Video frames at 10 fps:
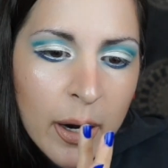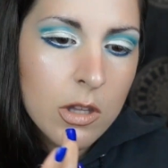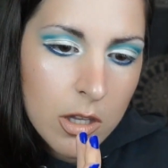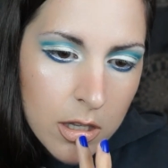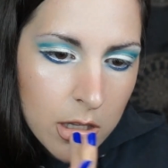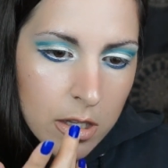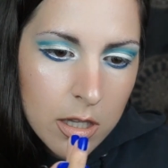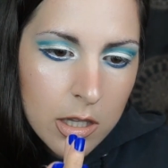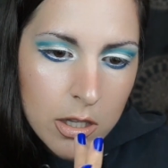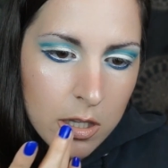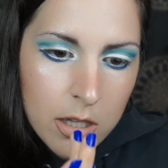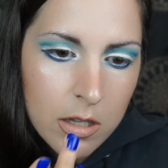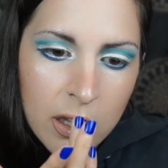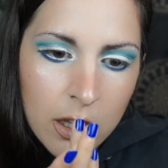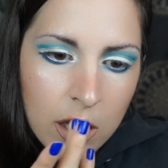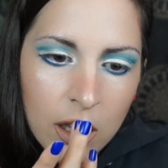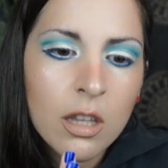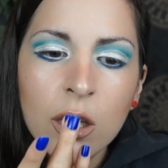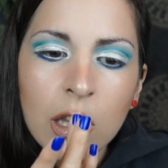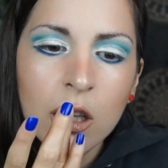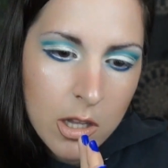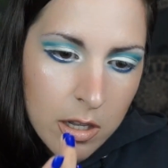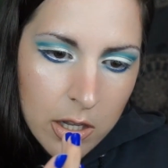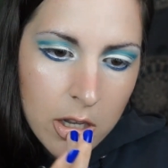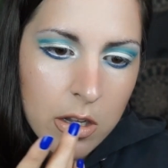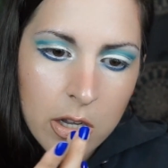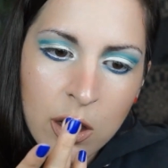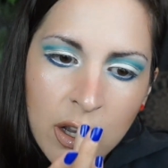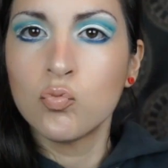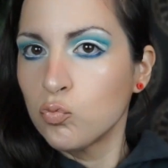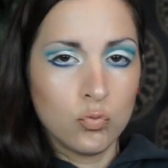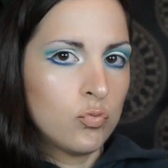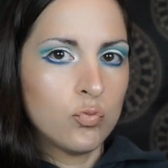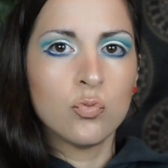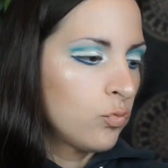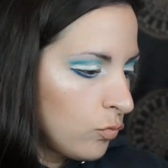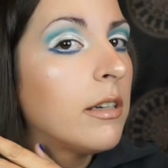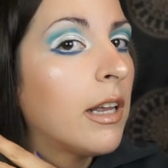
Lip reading: Honey Love and the clear and put it in the middle.